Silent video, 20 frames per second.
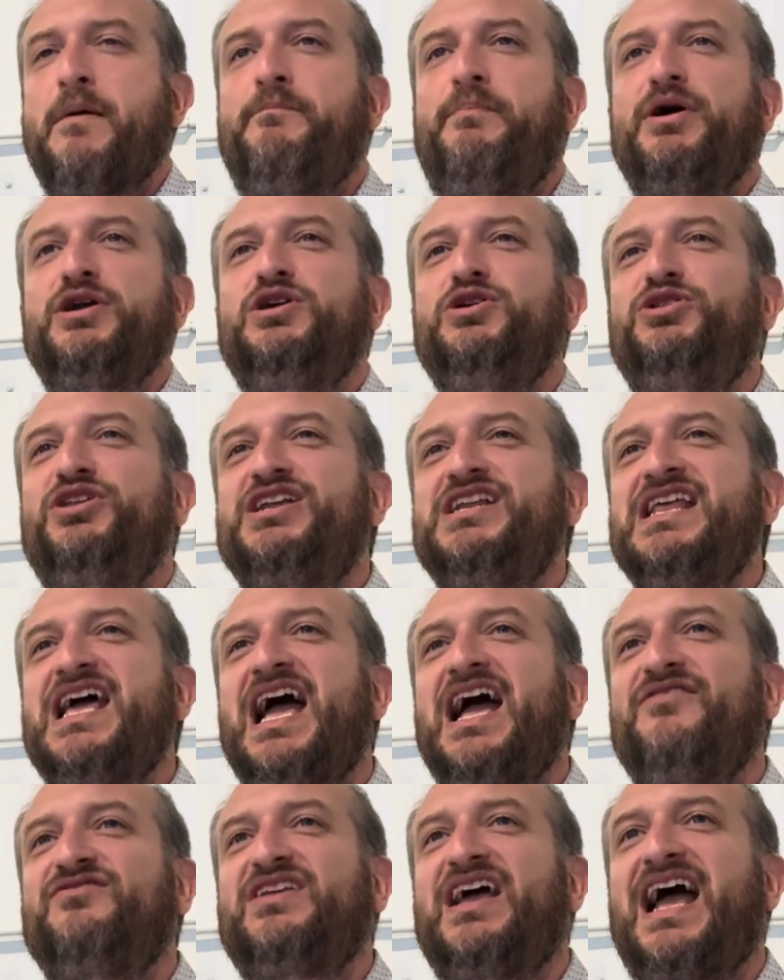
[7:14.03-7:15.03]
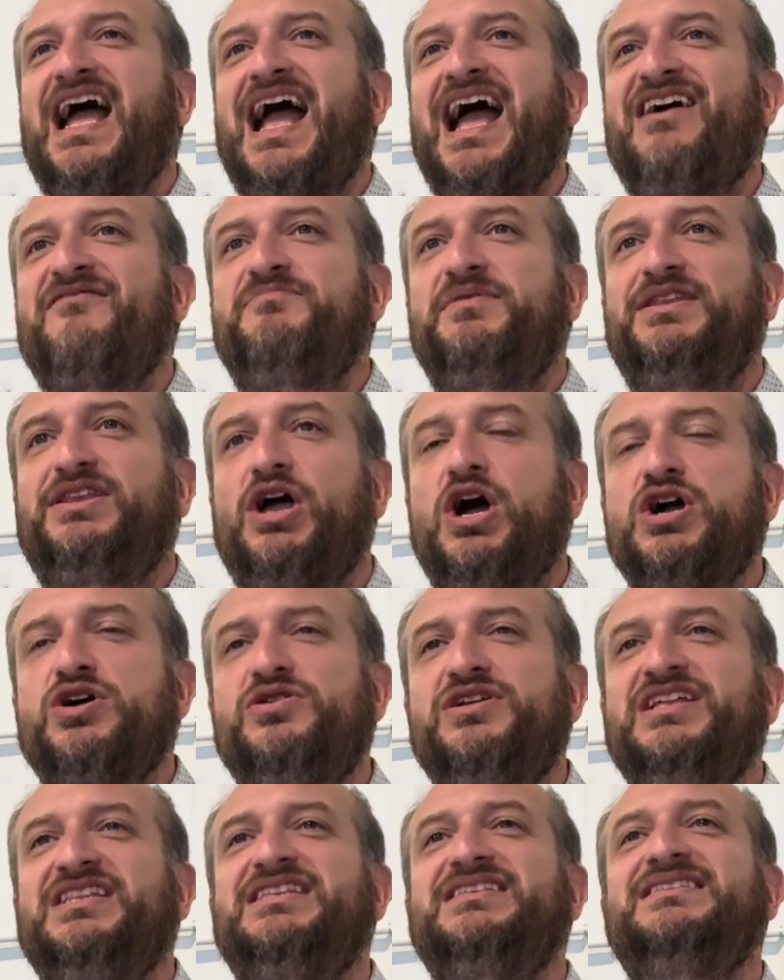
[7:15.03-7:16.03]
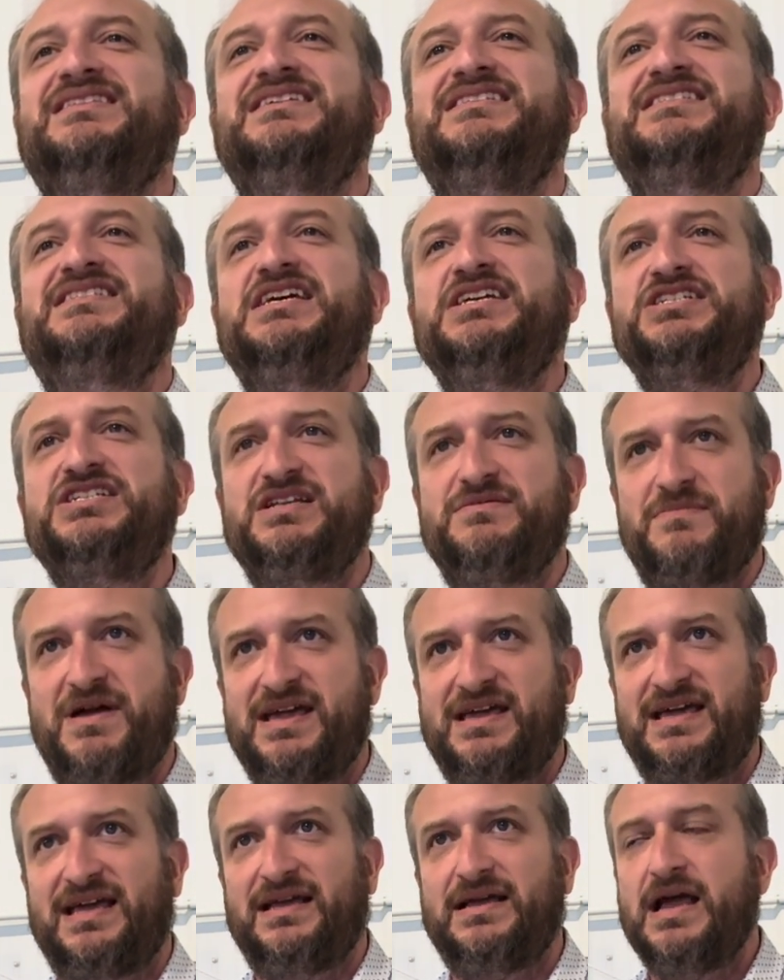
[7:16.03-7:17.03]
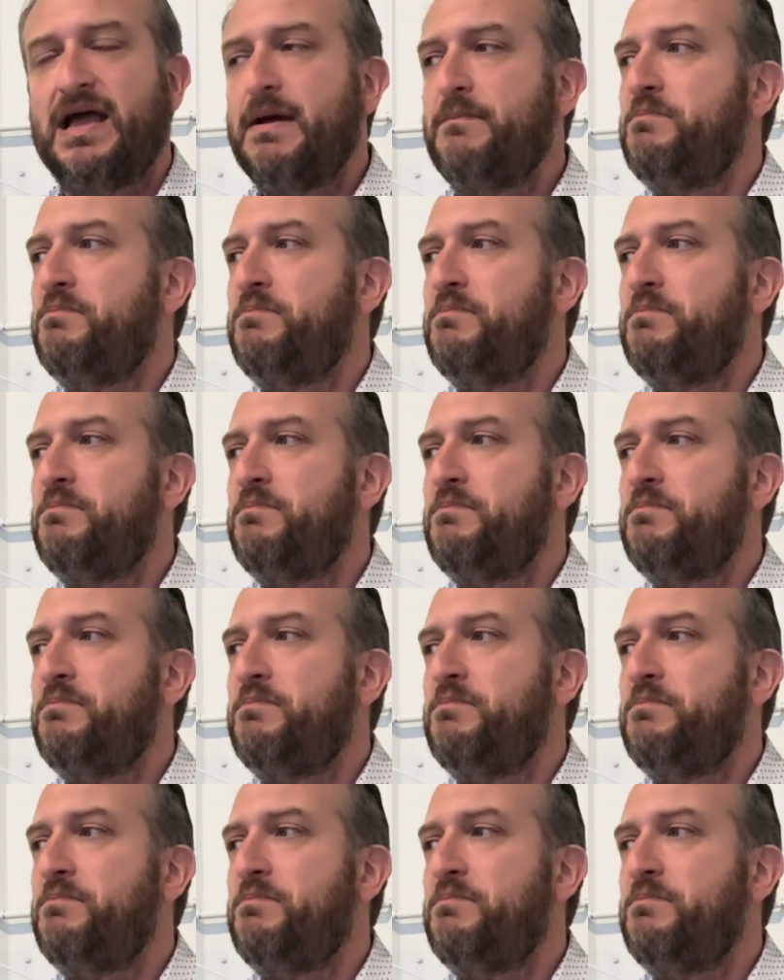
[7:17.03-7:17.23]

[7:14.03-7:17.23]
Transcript: But you didn't have to have bitachon in the decision making.